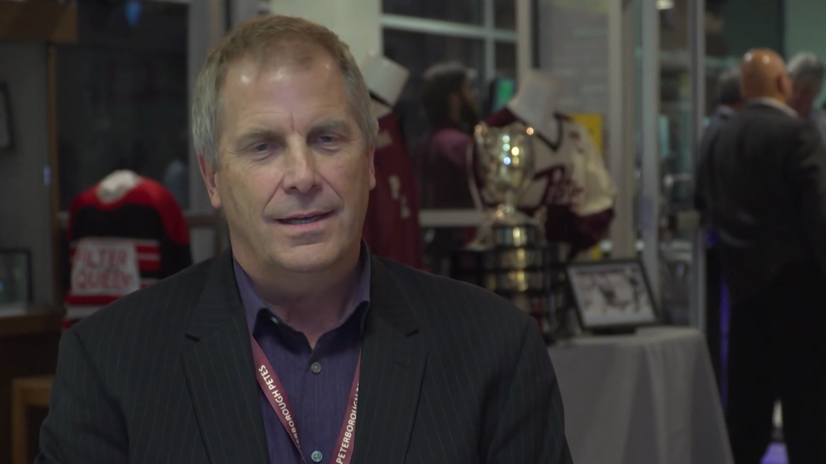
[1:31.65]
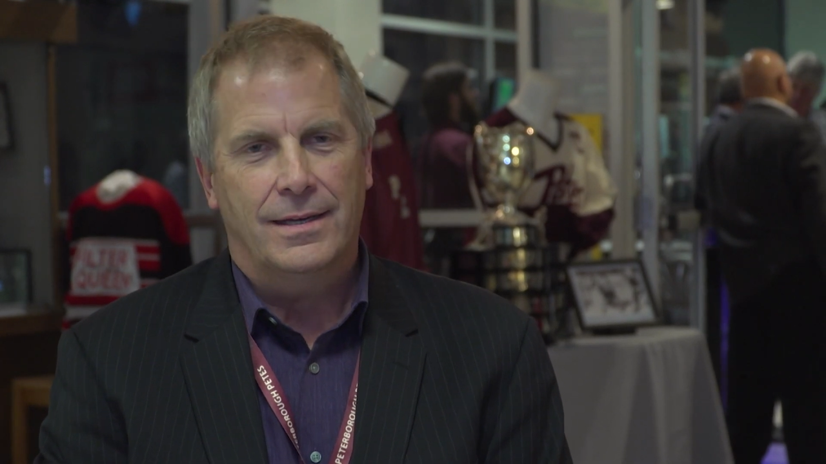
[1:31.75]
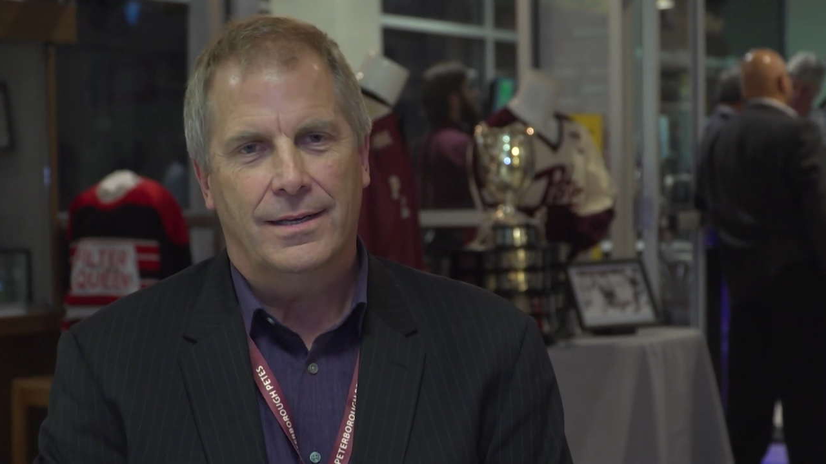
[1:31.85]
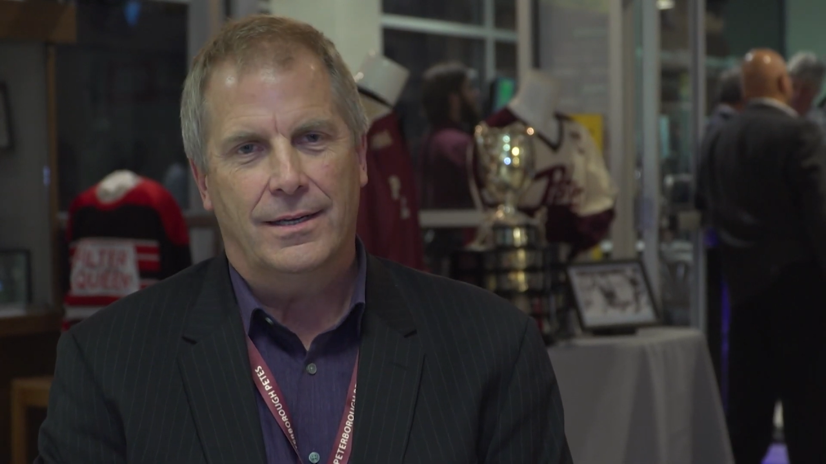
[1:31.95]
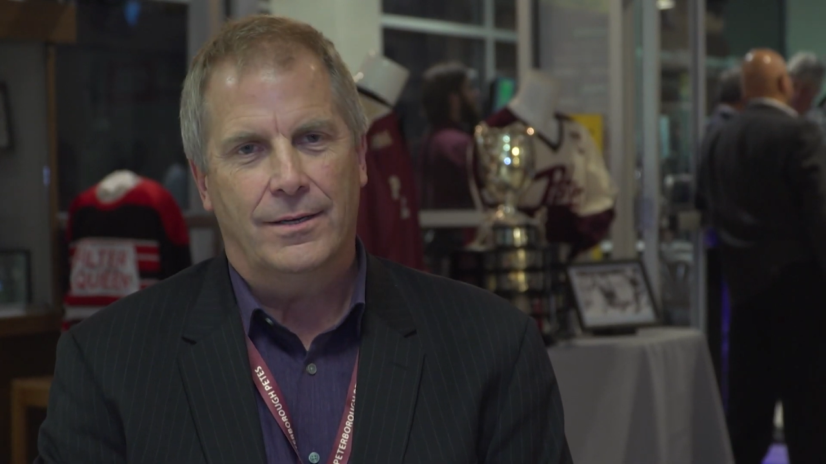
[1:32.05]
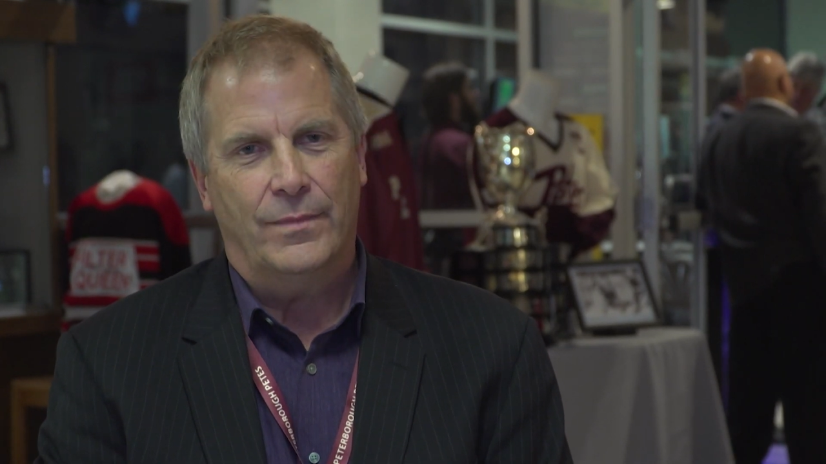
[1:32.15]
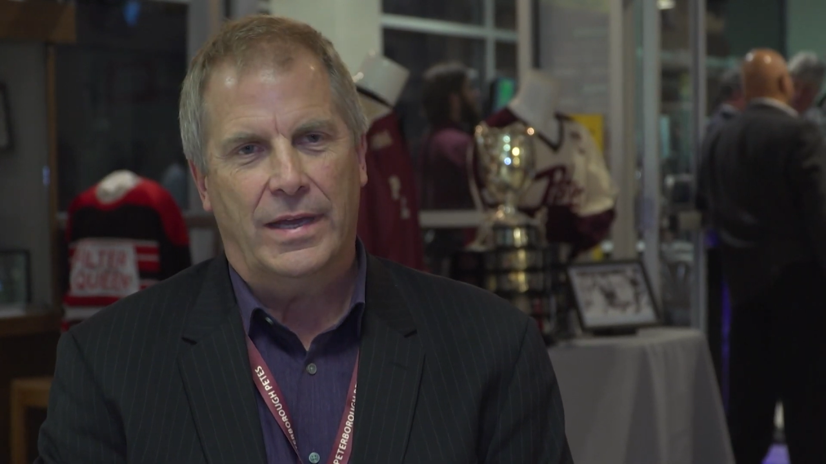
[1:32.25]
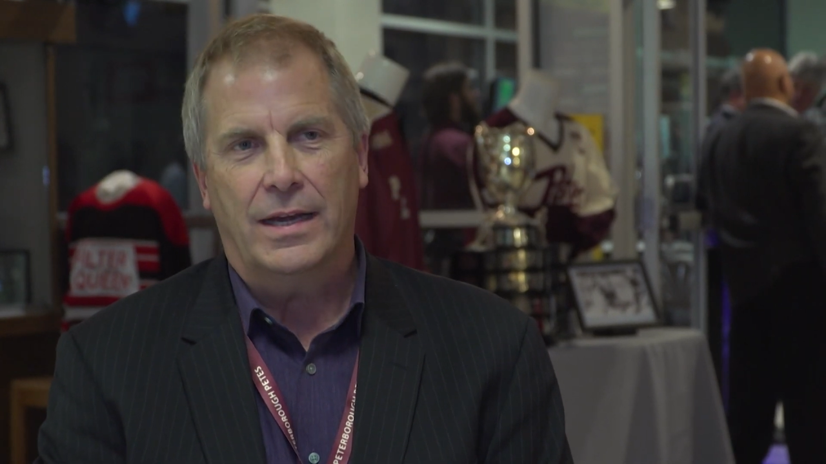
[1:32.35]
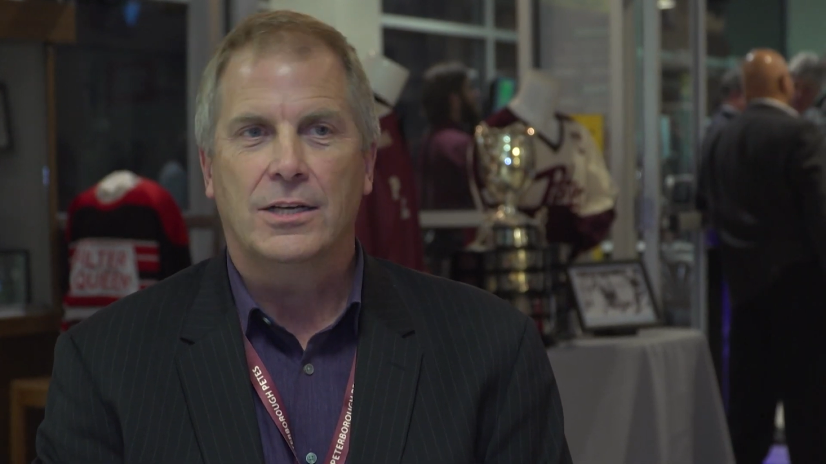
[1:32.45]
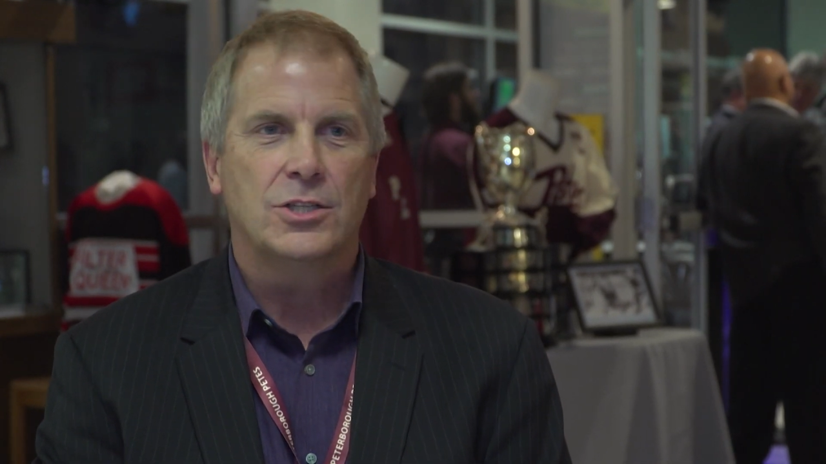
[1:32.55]

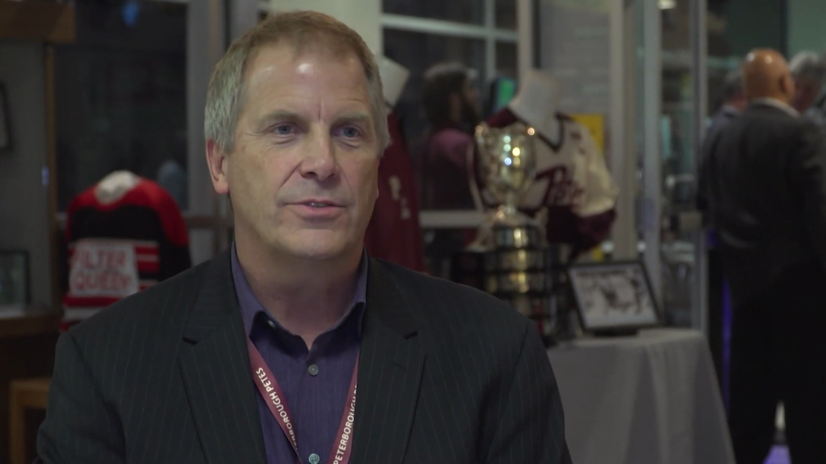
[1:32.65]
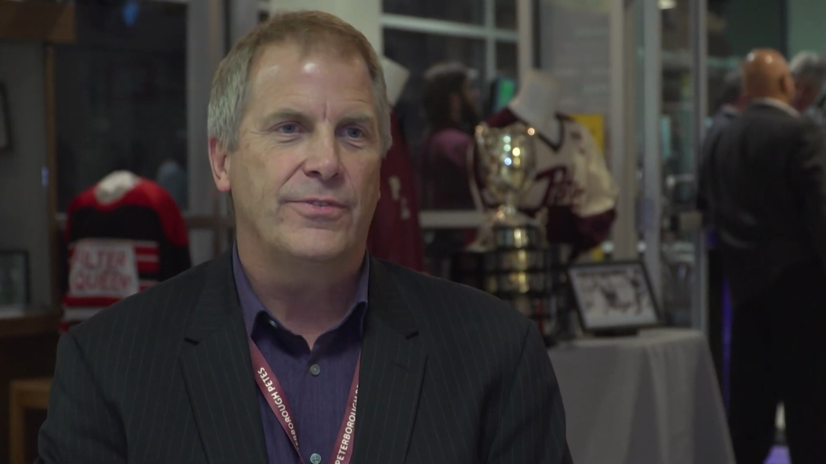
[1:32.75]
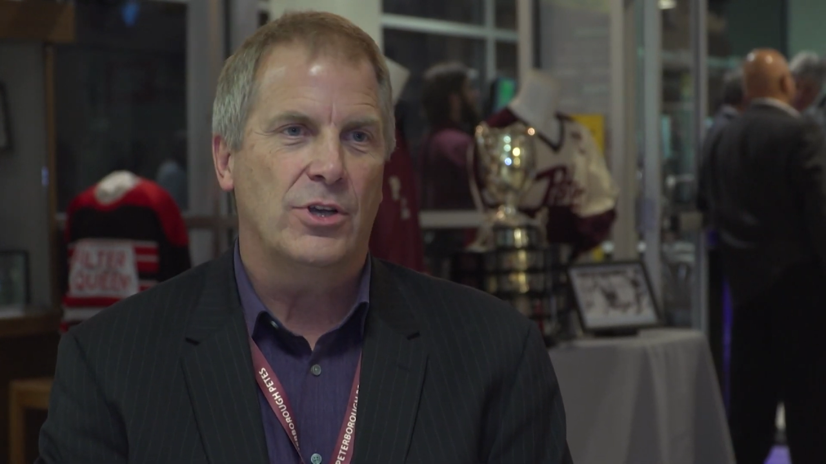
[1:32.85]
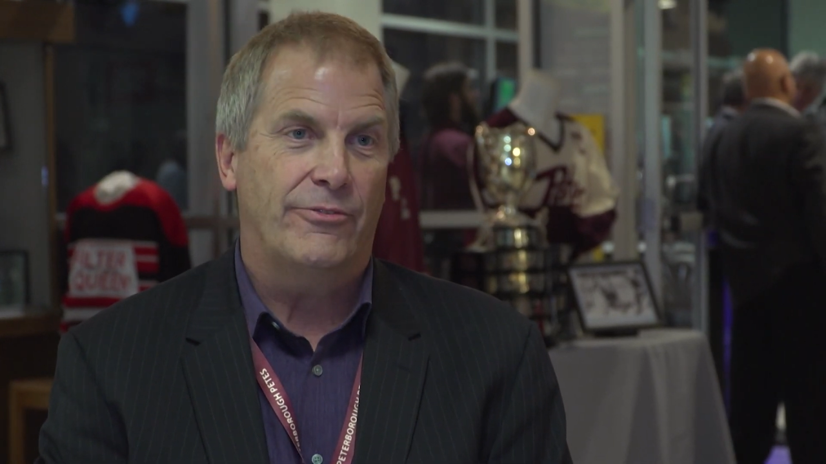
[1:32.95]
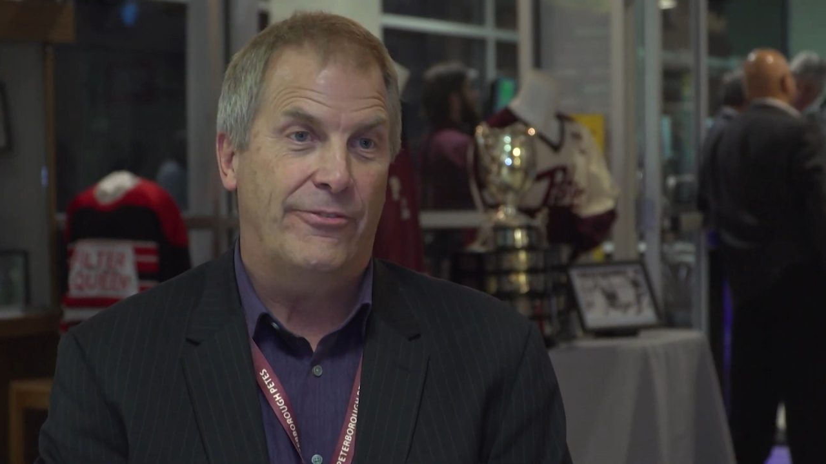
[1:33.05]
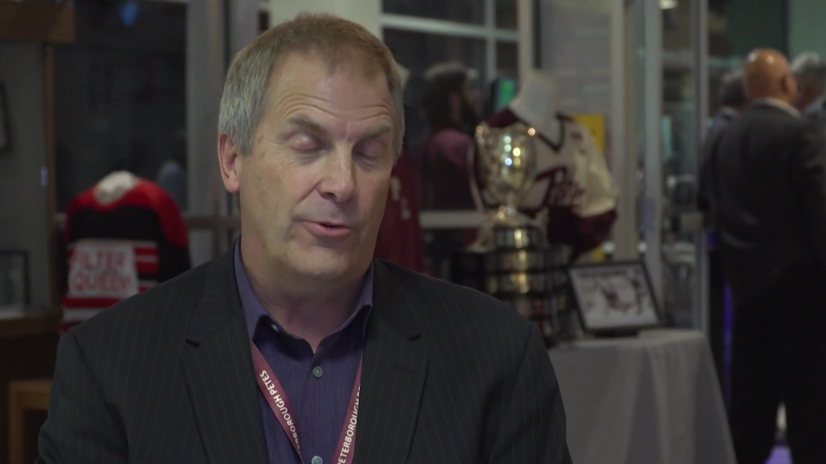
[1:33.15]
And I just feel